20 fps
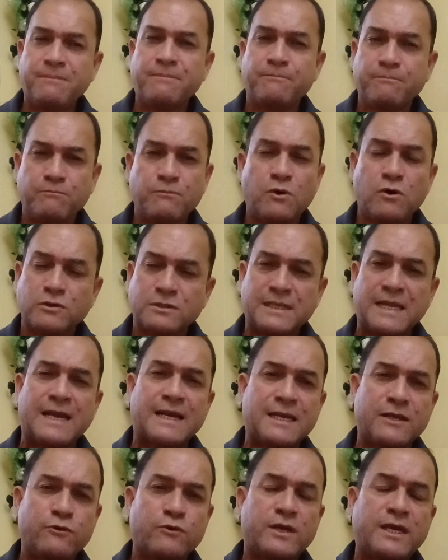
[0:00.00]
Most
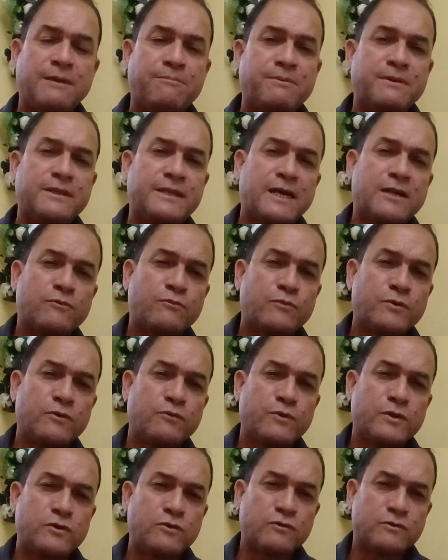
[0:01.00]
likely you're keeping that
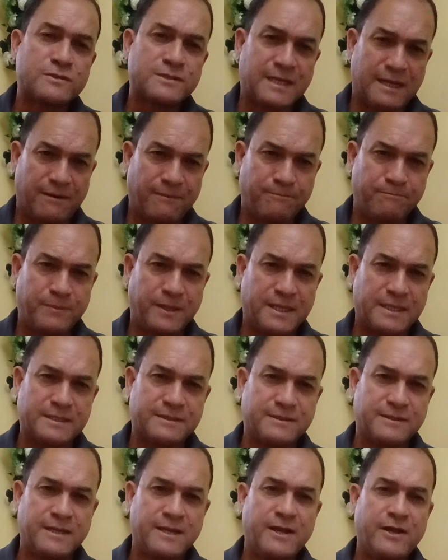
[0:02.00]
with yourself
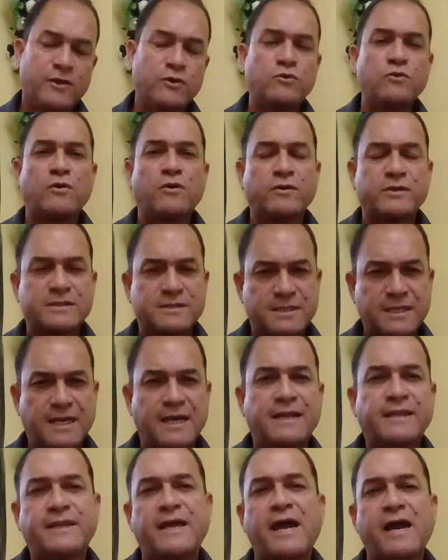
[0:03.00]
because you're sick
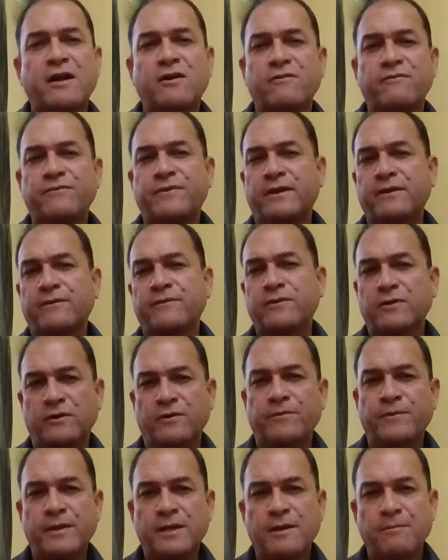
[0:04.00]
and tired of the,
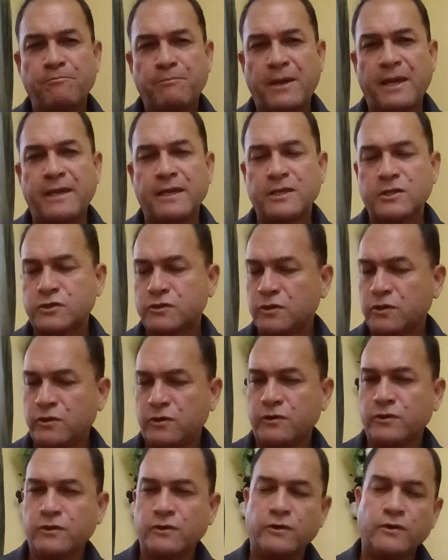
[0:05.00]
paying
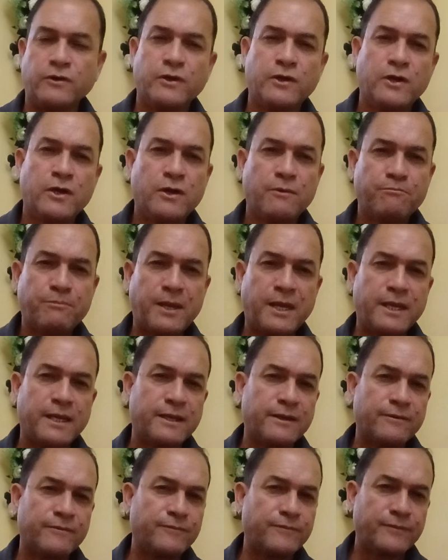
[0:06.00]

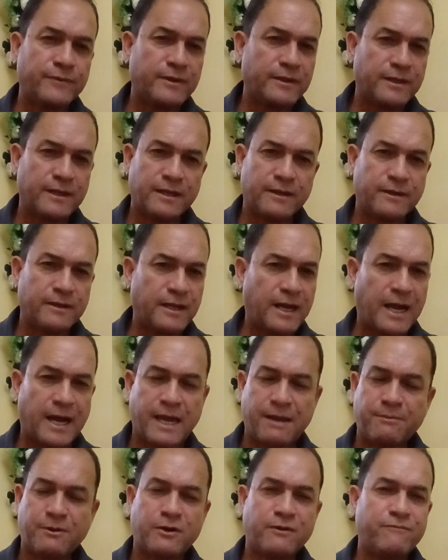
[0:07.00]
paying
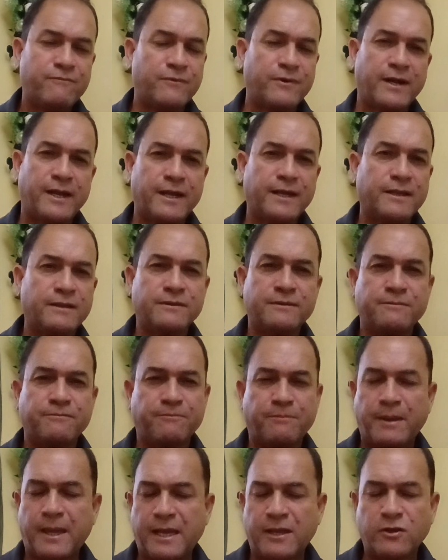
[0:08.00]
high amount of rent,
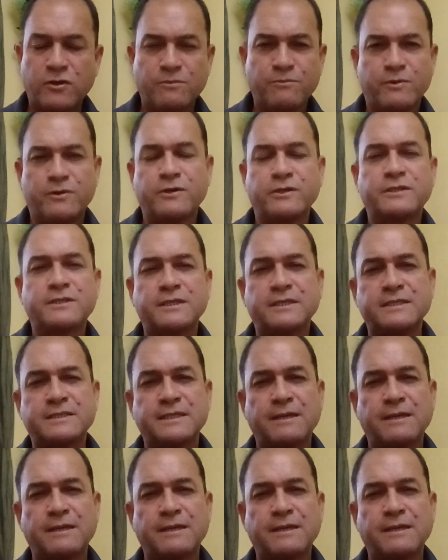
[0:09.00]
paying your mortgage,